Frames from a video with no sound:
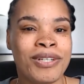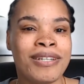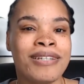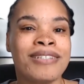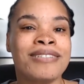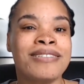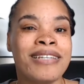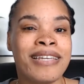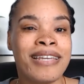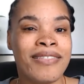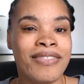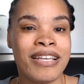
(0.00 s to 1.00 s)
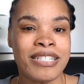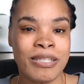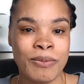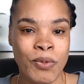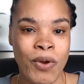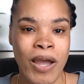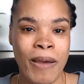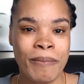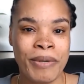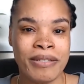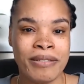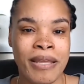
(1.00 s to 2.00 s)
to hit that subscribe
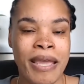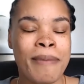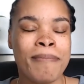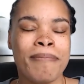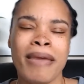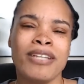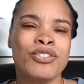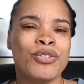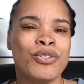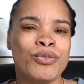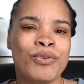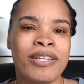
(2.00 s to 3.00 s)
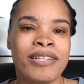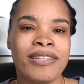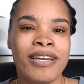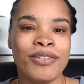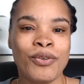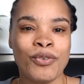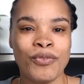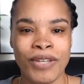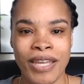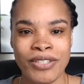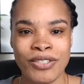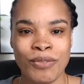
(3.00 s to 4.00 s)
button and make sure you click that
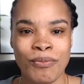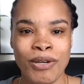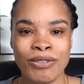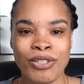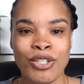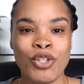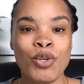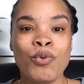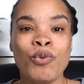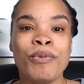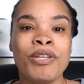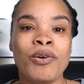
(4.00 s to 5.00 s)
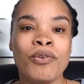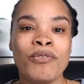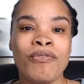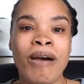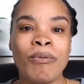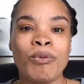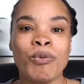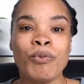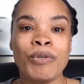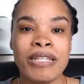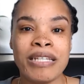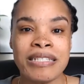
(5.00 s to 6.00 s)
notification bell so that you will be notified when we
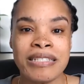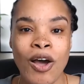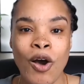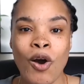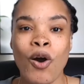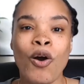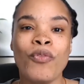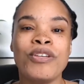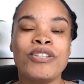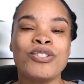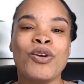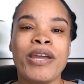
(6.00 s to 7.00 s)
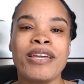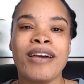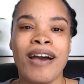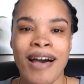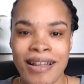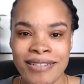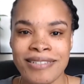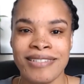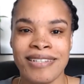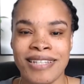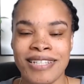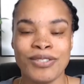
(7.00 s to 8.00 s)
release all this great content
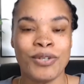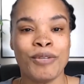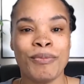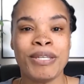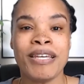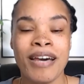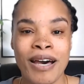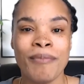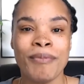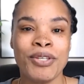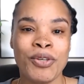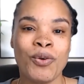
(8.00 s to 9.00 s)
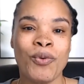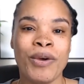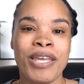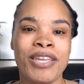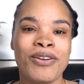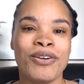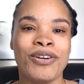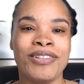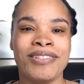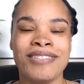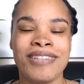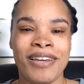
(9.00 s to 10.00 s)
that's going to be coming your way here on the
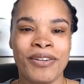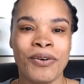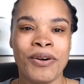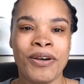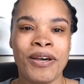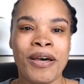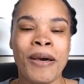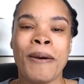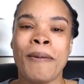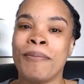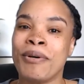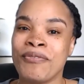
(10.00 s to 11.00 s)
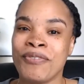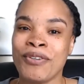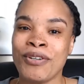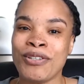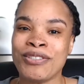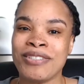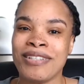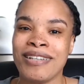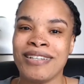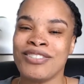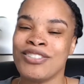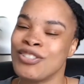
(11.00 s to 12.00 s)
channel. But first,
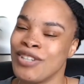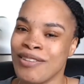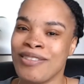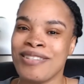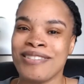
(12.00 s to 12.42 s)
check this out.